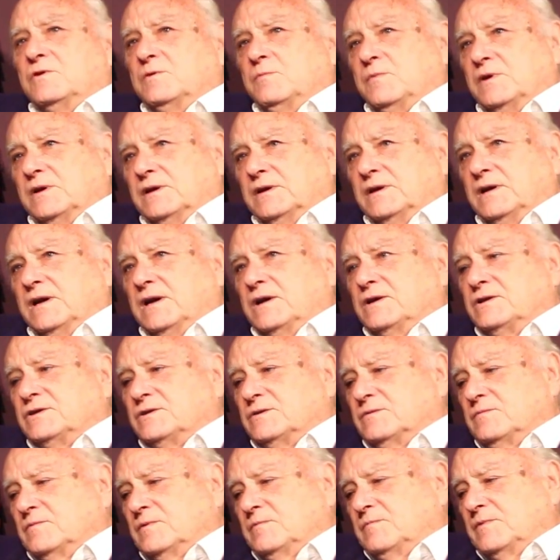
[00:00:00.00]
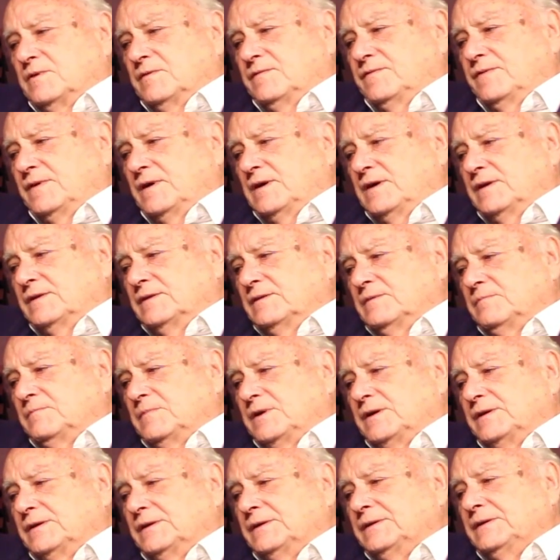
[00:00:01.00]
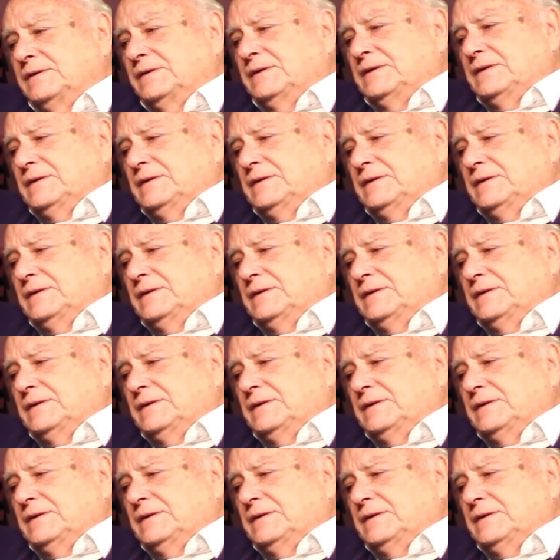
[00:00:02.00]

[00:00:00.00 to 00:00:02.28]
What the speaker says: than one occasion with my father and mother,